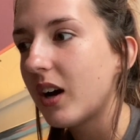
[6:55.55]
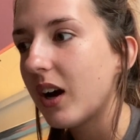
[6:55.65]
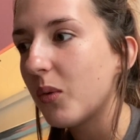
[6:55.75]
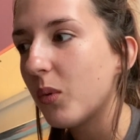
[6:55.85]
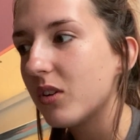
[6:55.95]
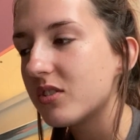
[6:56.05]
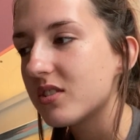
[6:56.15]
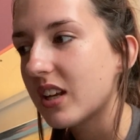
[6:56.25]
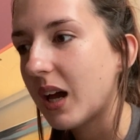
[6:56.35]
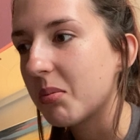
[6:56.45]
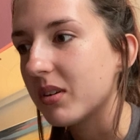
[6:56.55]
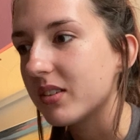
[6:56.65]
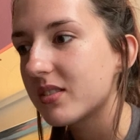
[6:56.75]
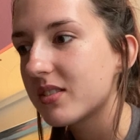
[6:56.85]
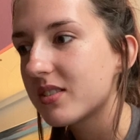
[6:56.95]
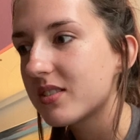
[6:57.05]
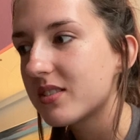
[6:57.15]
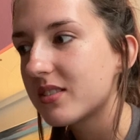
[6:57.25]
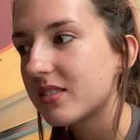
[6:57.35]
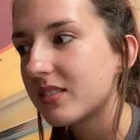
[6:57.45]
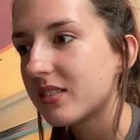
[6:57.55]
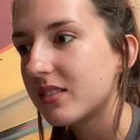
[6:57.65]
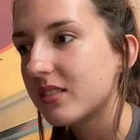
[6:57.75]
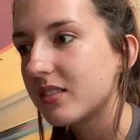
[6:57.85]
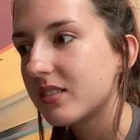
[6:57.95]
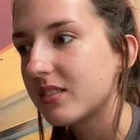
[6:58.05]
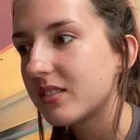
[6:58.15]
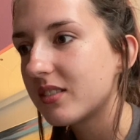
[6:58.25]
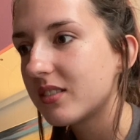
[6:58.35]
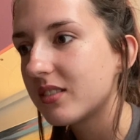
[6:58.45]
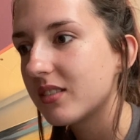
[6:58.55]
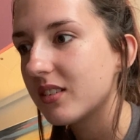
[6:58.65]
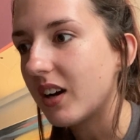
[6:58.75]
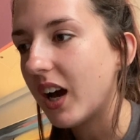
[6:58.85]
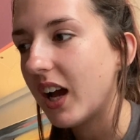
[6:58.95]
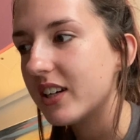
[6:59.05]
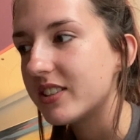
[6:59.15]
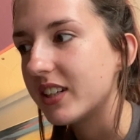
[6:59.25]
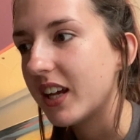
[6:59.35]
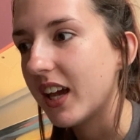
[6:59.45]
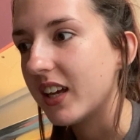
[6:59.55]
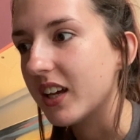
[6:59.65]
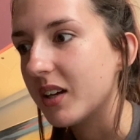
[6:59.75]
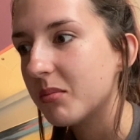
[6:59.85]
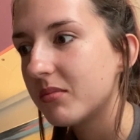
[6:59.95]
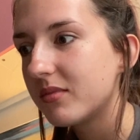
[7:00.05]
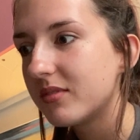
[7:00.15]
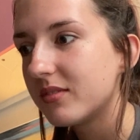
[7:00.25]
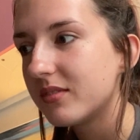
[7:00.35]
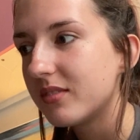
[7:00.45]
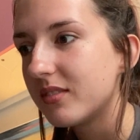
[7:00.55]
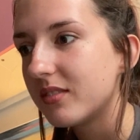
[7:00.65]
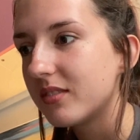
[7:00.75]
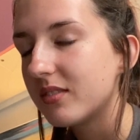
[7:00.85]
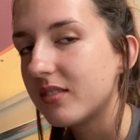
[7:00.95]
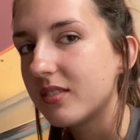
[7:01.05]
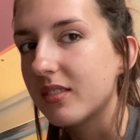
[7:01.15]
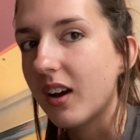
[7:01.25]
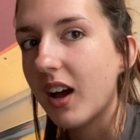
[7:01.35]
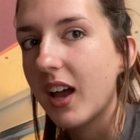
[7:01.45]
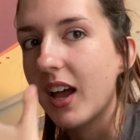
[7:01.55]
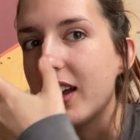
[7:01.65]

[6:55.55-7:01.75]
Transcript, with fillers: What just happened? Brad Marchand I actually hate him. I hate